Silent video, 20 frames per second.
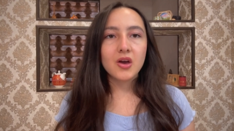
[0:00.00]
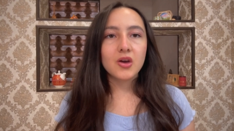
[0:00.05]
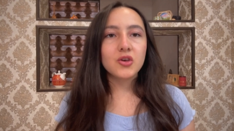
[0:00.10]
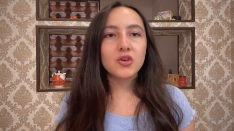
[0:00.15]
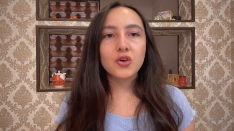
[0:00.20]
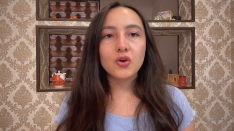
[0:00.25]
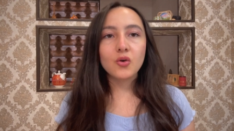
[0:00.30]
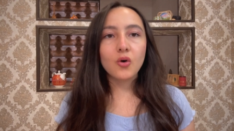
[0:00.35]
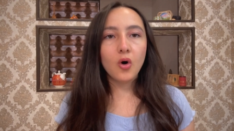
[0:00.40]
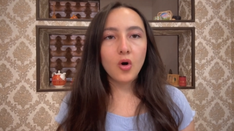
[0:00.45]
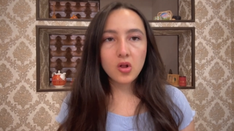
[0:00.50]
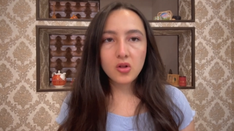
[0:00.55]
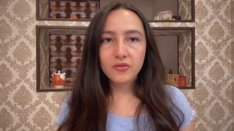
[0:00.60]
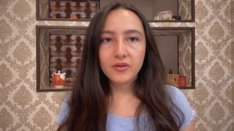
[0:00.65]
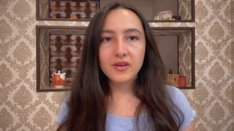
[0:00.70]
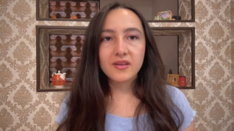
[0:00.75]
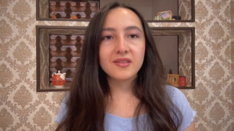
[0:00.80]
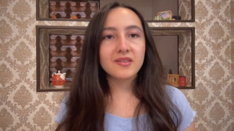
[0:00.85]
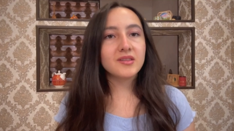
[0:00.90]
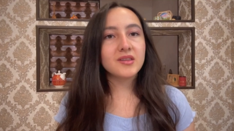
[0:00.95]
you
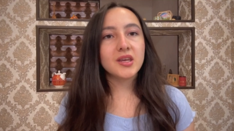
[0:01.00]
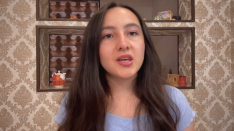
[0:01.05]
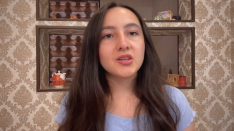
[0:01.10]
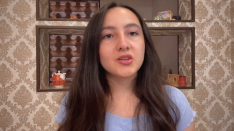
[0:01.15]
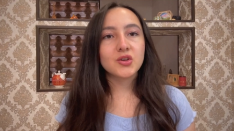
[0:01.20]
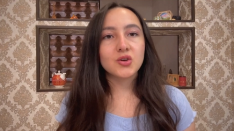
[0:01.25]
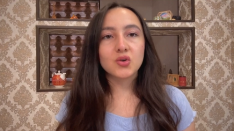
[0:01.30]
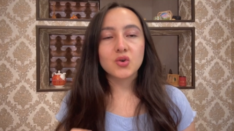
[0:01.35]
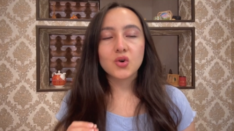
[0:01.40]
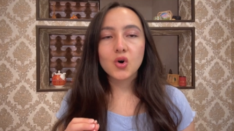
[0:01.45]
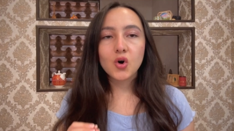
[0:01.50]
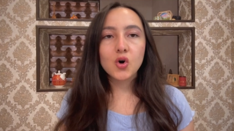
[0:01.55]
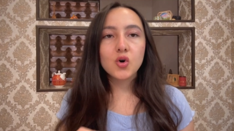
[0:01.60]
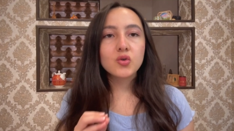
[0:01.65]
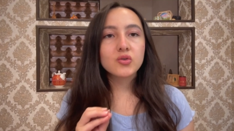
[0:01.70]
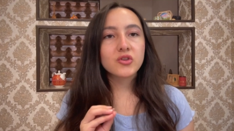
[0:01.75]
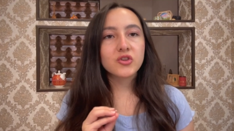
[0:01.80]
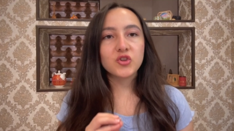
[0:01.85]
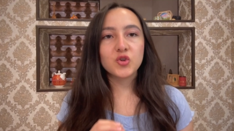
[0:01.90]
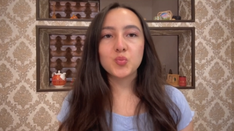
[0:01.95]
always need your
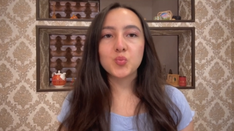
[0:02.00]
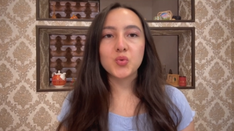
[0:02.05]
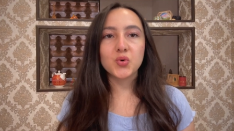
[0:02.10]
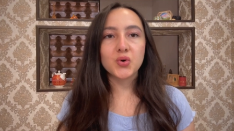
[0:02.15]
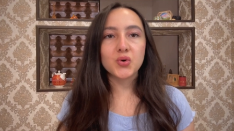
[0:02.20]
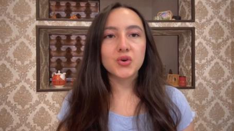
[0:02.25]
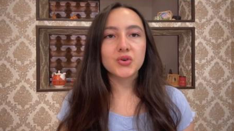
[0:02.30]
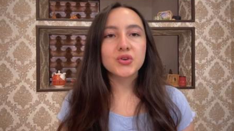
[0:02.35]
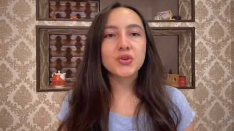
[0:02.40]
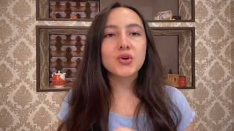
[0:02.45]
own support,